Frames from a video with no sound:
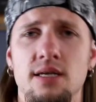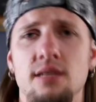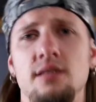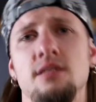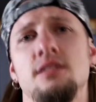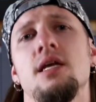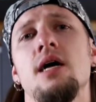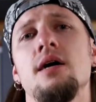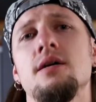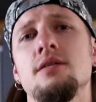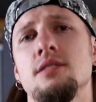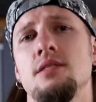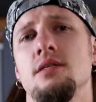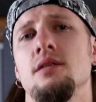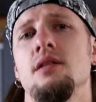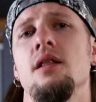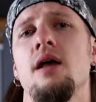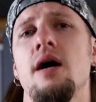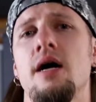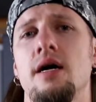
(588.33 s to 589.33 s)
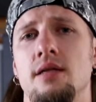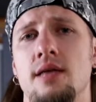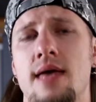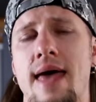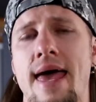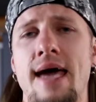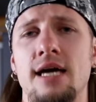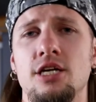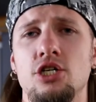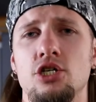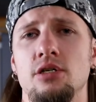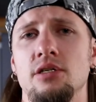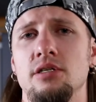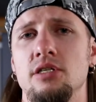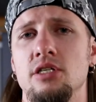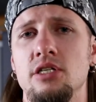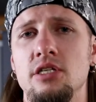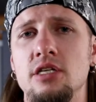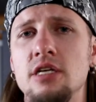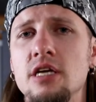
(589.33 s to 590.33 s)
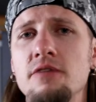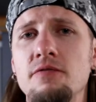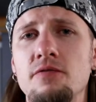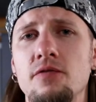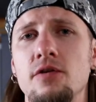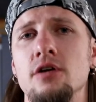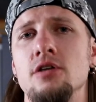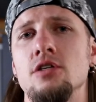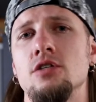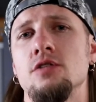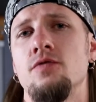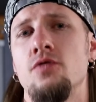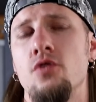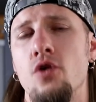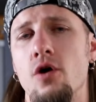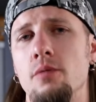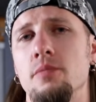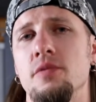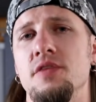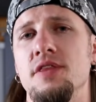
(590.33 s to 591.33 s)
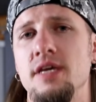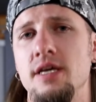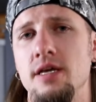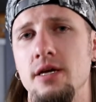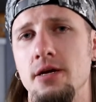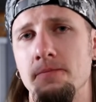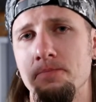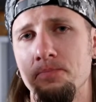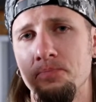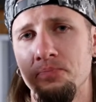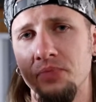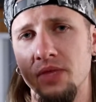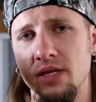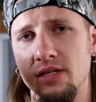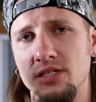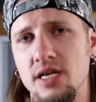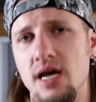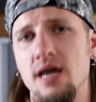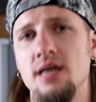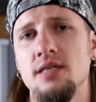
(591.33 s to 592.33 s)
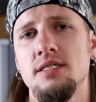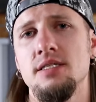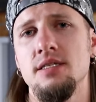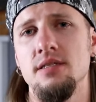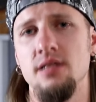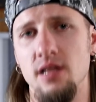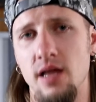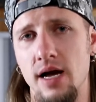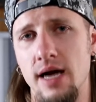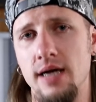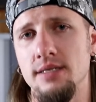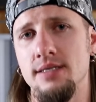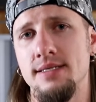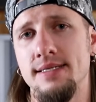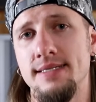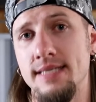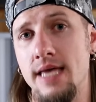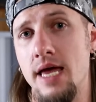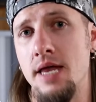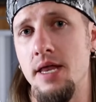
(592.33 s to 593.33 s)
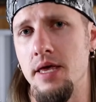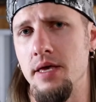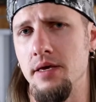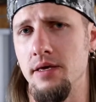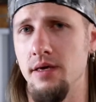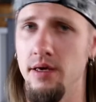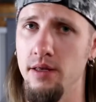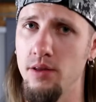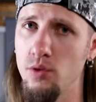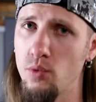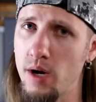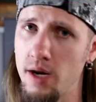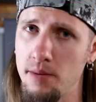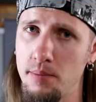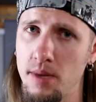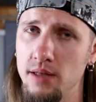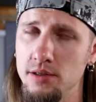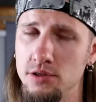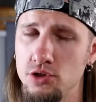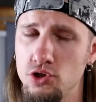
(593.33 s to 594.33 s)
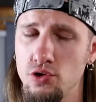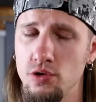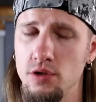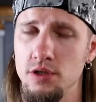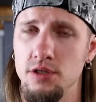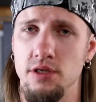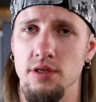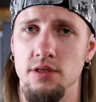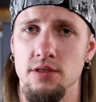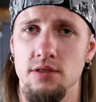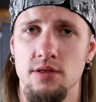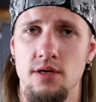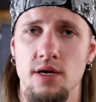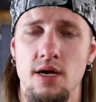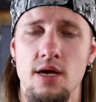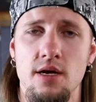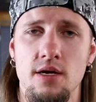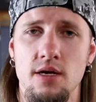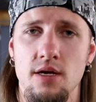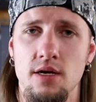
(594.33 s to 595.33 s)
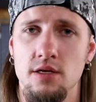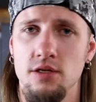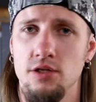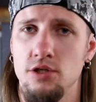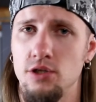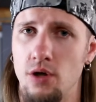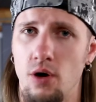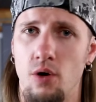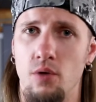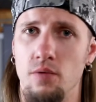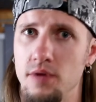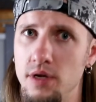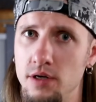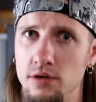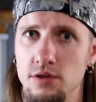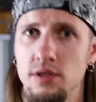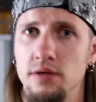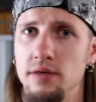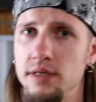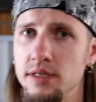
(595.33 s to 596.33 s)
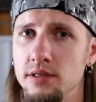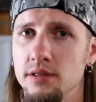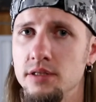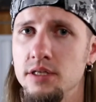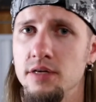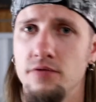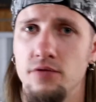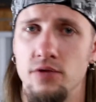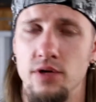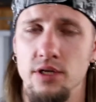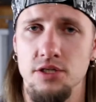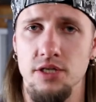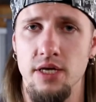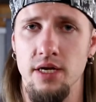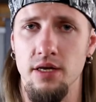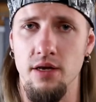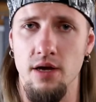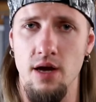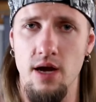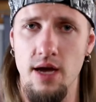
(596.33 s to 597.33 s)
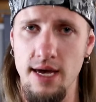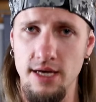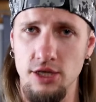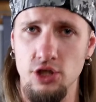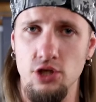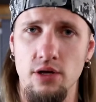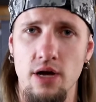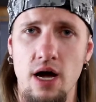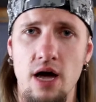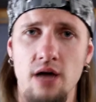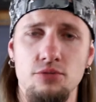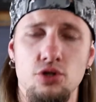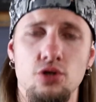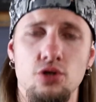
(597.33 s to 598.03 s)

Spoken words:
in tungsten light actually differs from the tungsten light setting in the white balance choices. So there's a little difference, and actually I'm